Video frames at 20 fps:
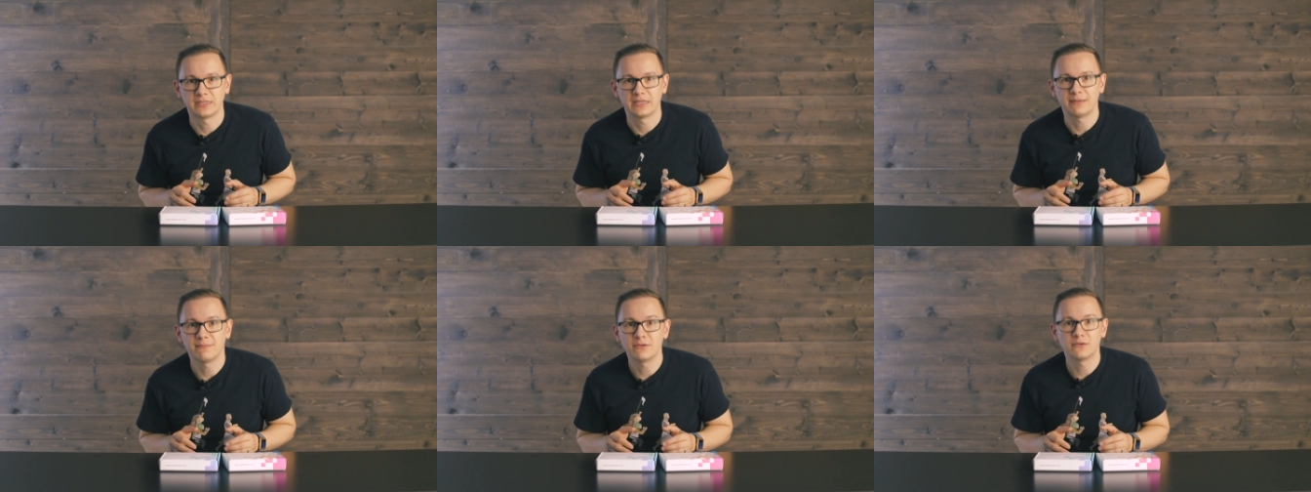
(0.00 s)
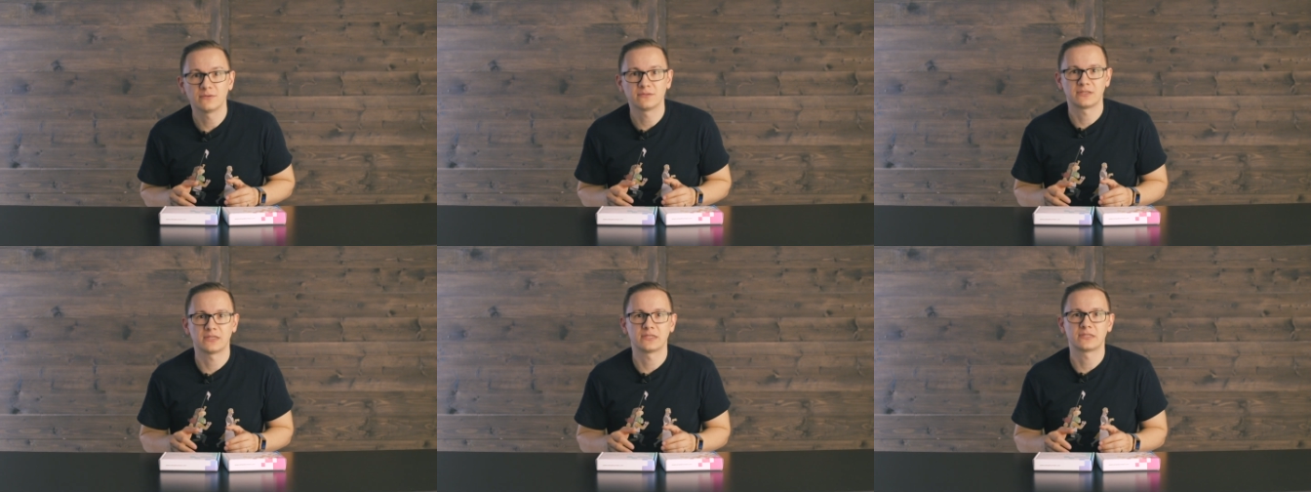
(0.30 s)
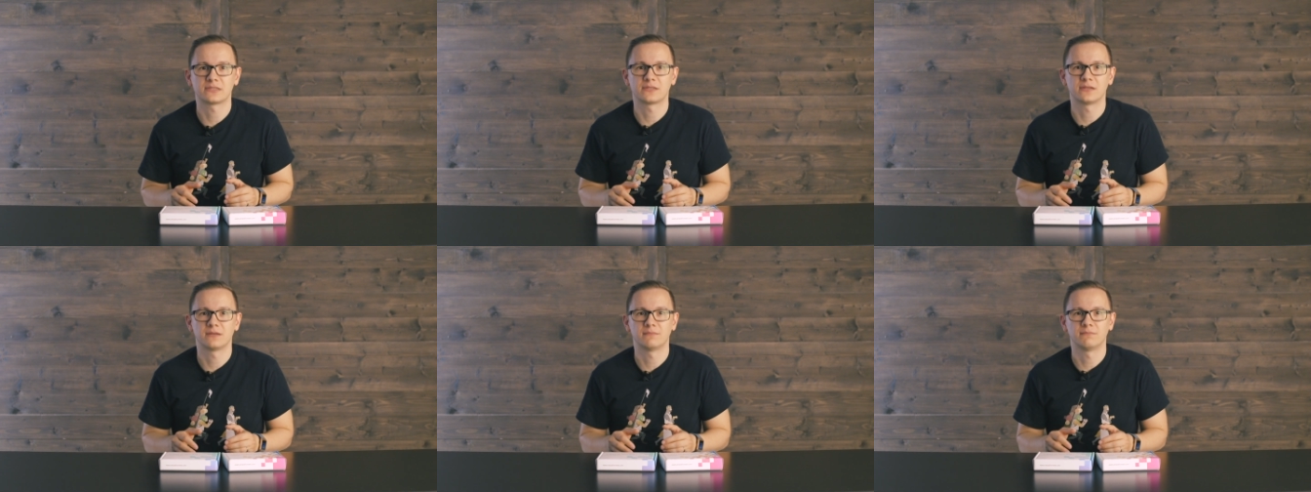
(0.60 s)
the immune
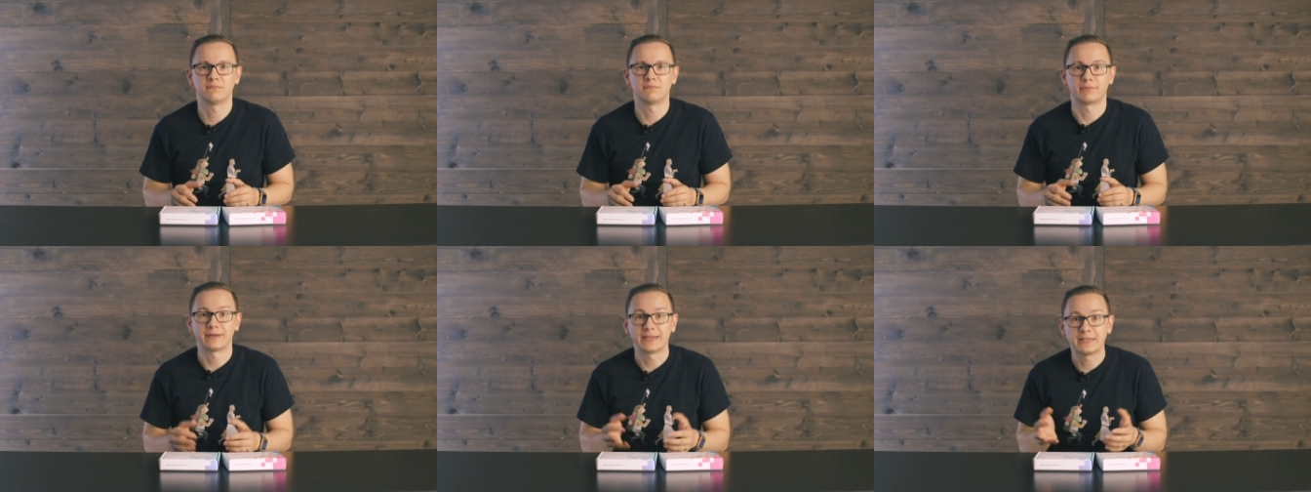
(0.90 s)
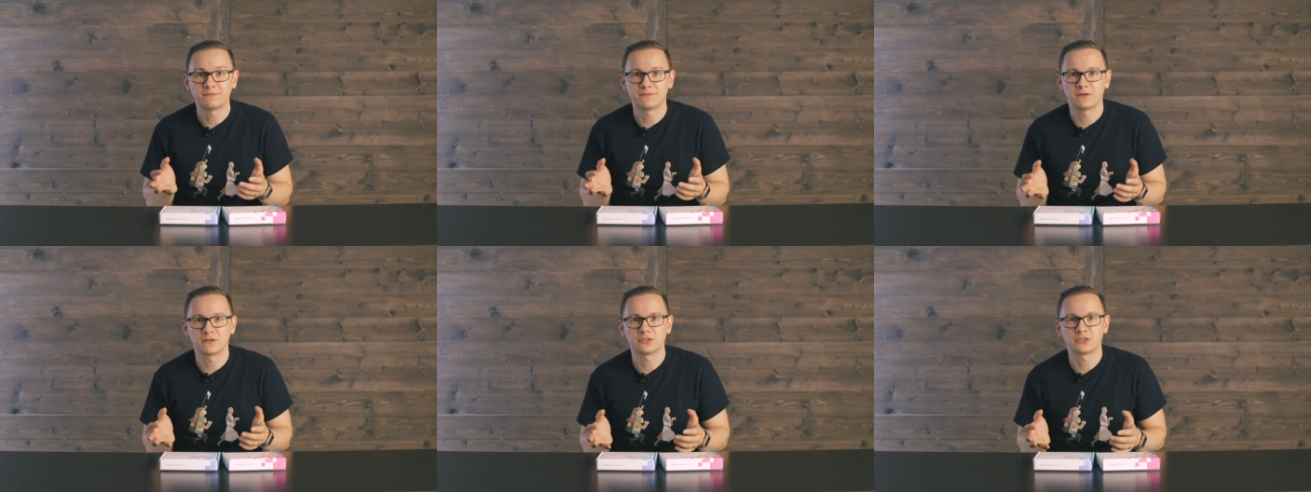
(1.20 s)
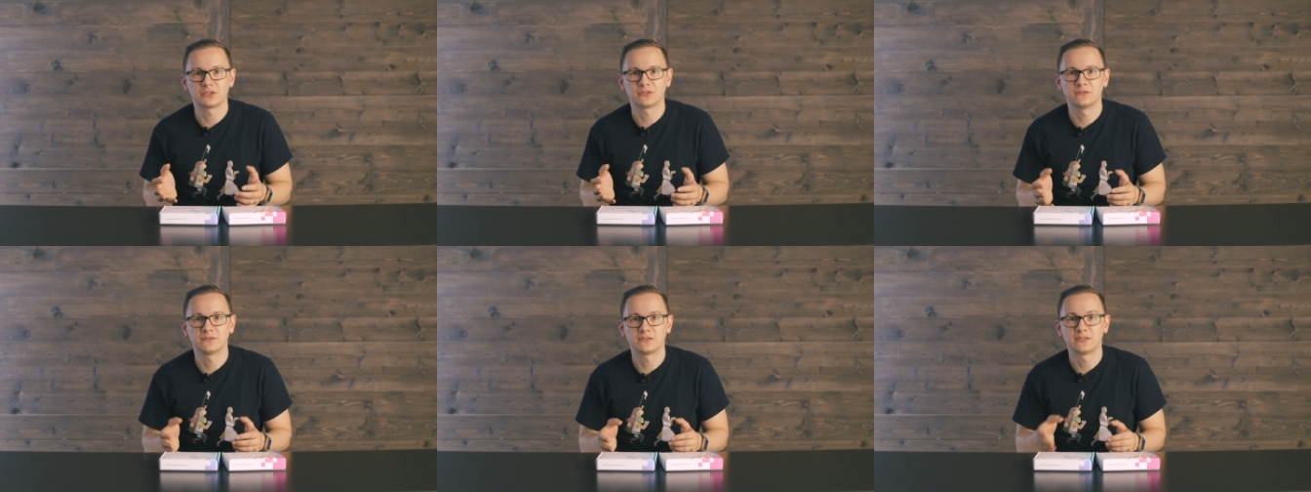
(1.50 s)
system, brain
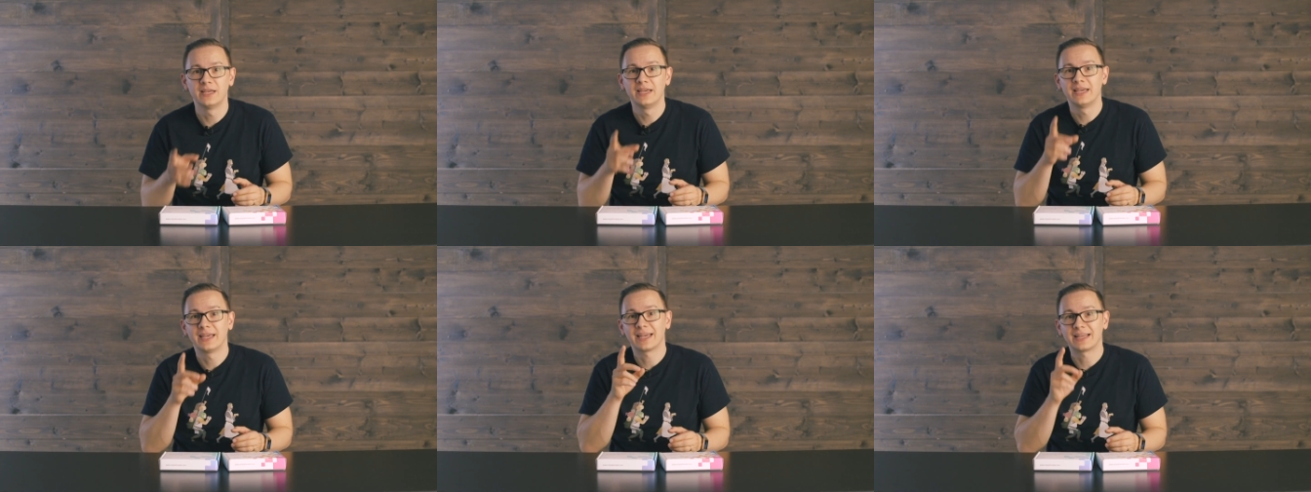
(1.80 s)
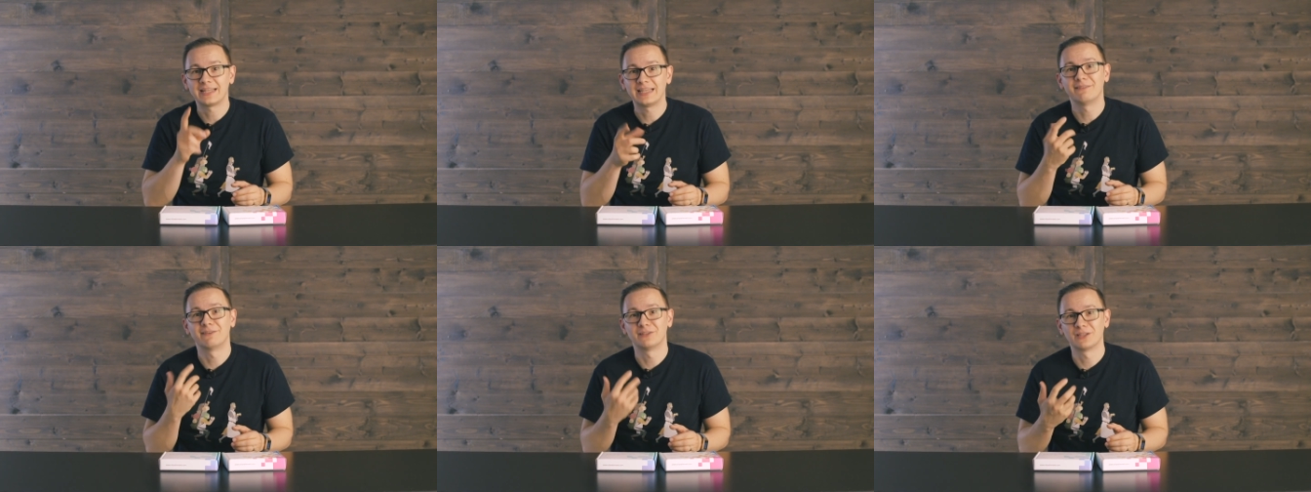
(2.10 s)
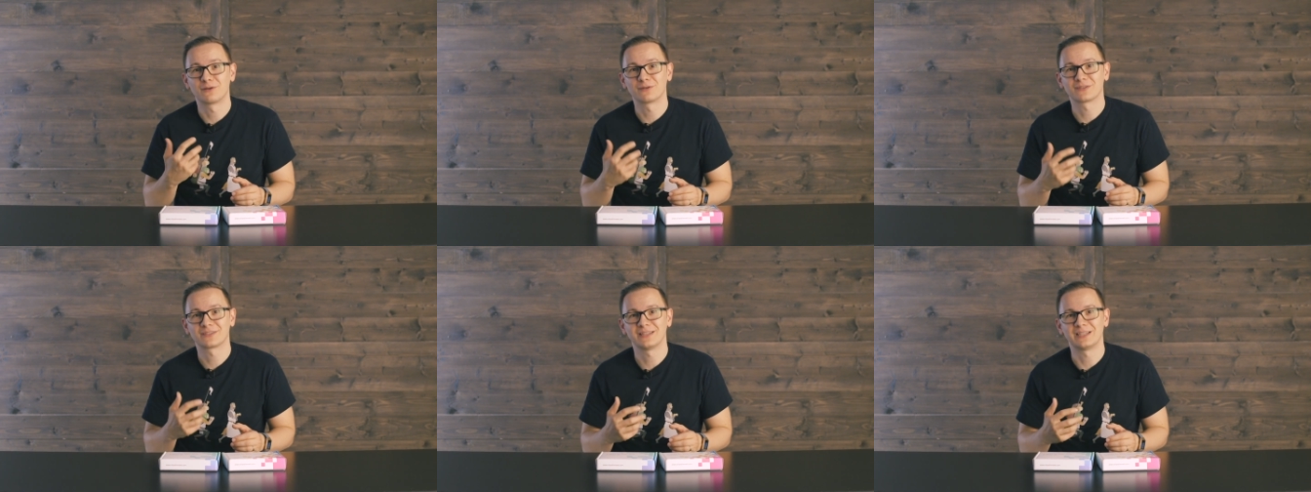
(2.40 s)
functions, and
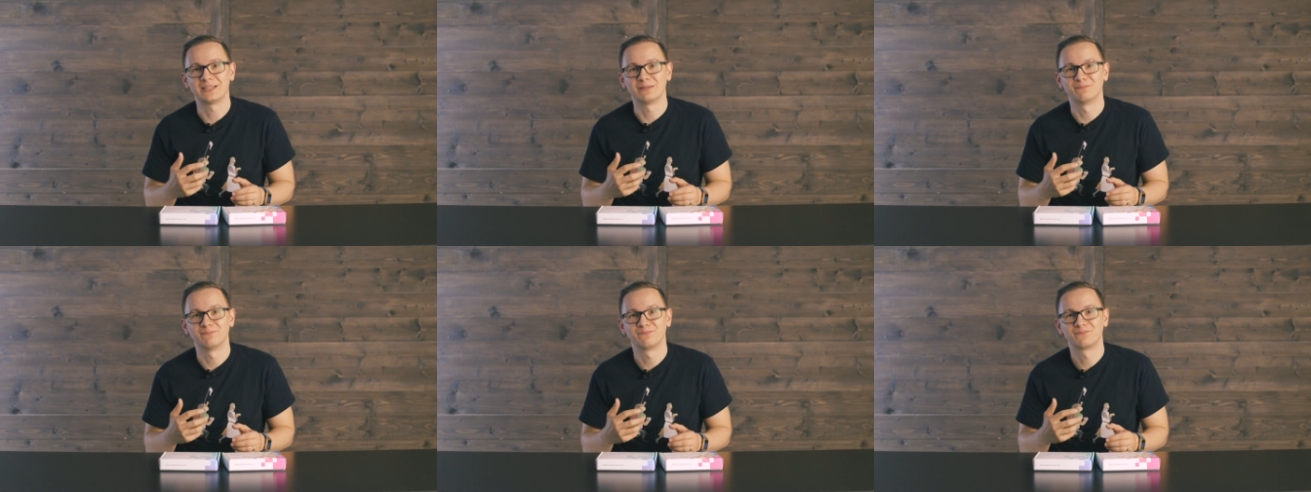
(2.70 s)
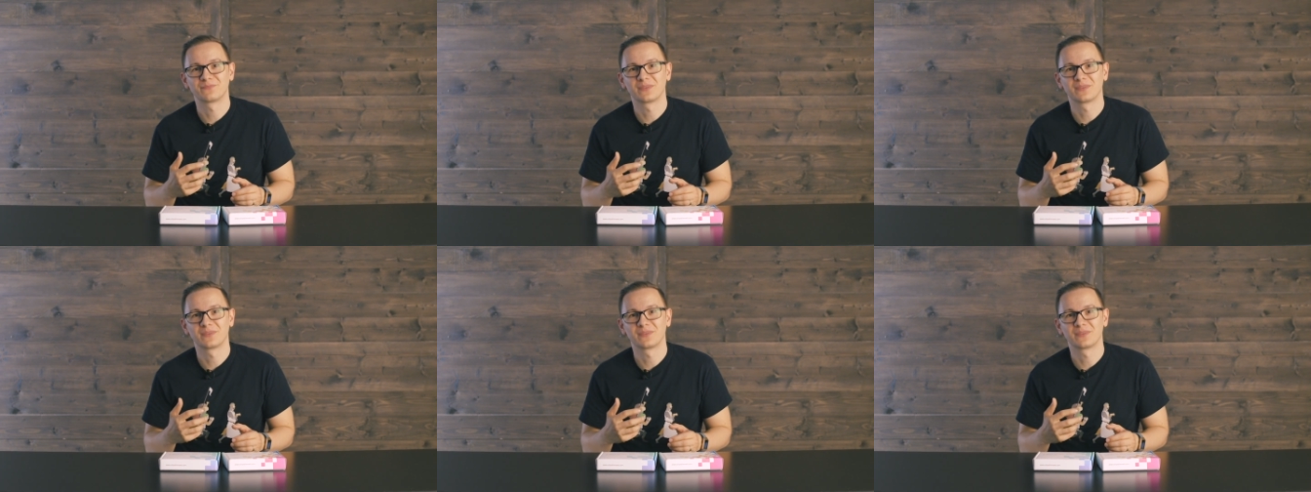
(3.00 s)
even our sleep.